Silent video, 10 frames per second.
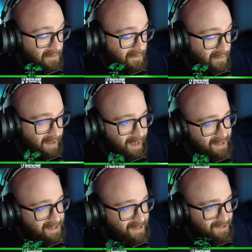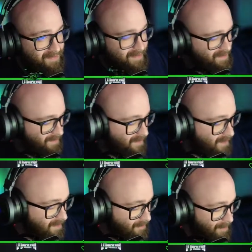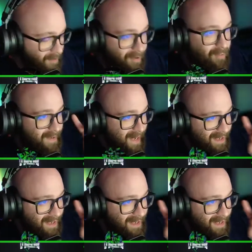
Actually, it's very troll. Remember, we got to